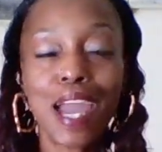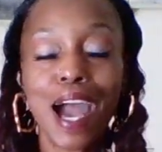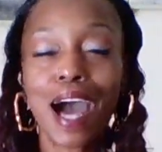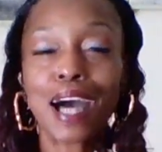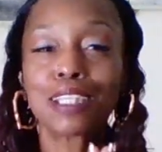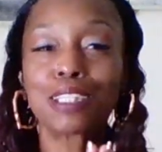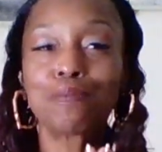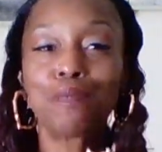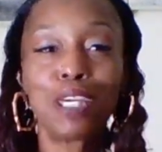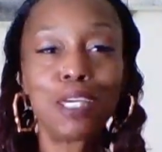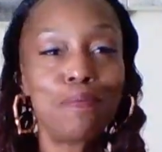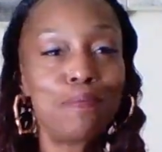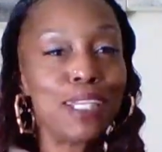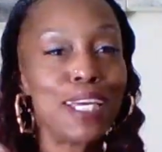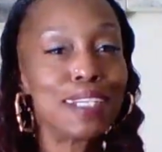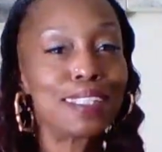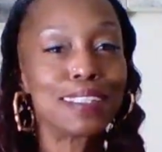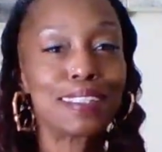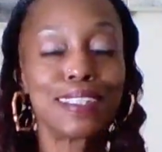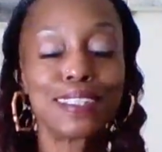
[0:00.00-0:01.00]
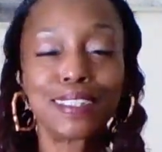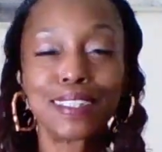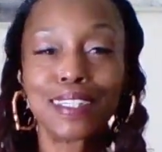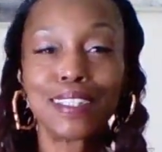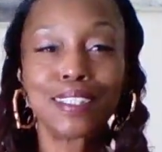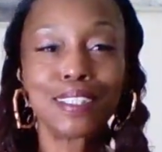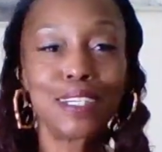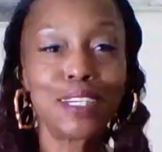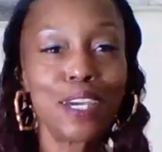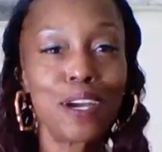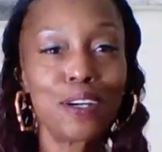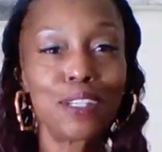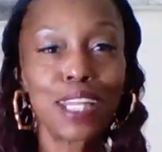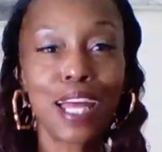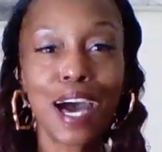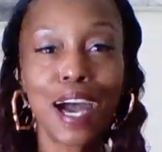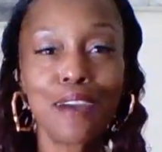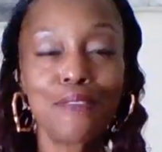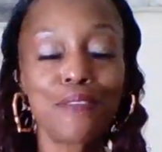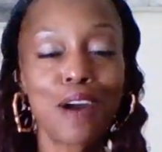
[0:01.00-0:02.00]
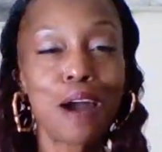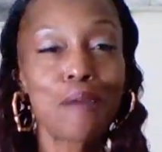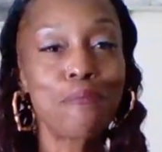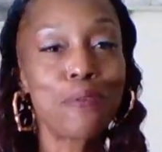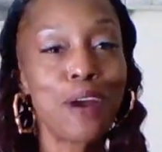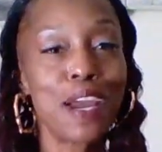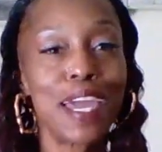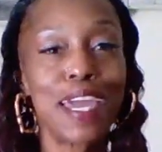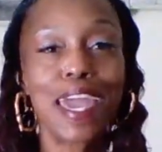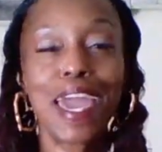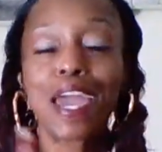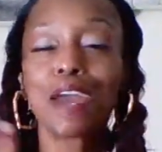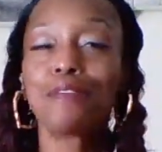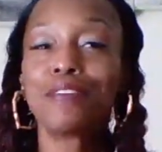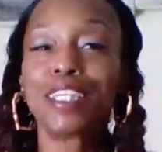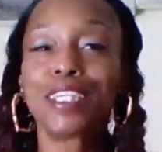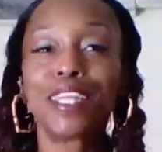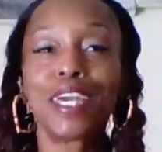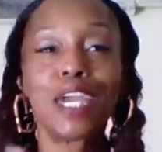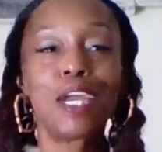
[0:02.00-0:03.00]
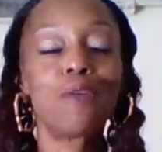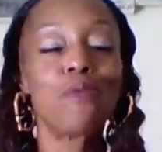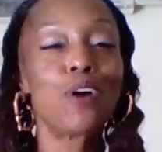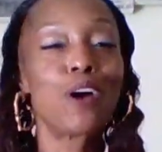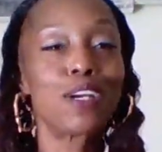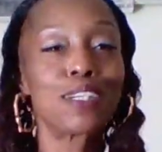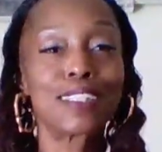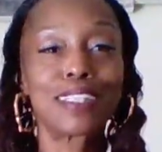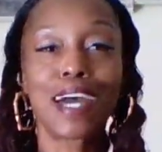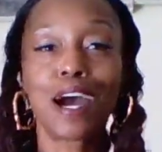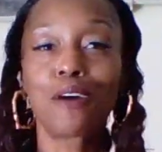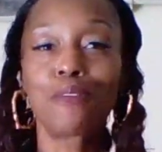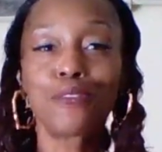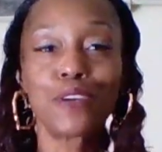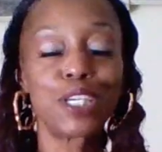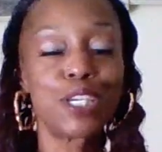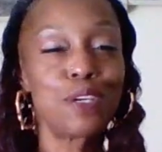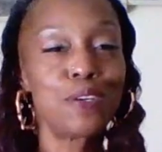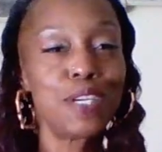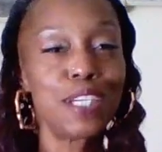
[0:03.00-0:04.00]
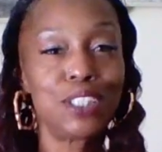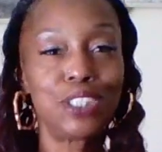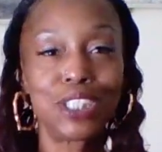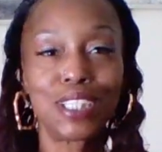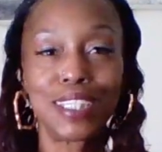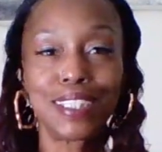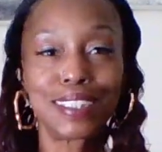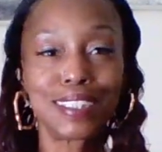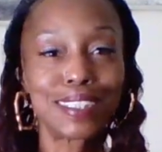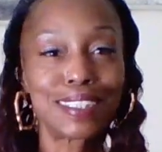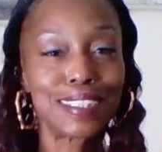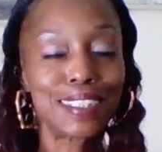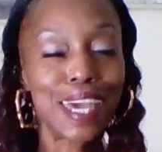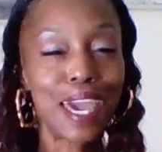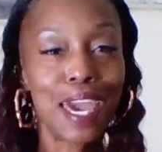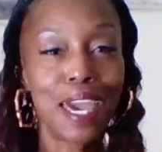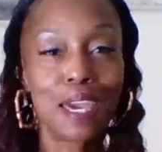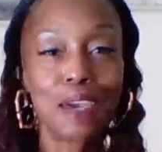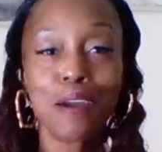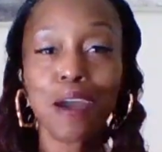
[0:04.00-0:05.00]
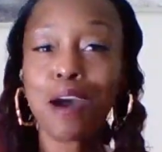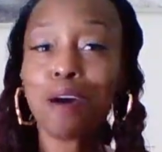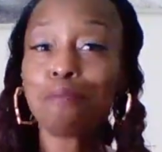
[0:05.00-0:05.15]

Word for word: I speak blessings into your life. I pray everything works out for you in Jesus' name.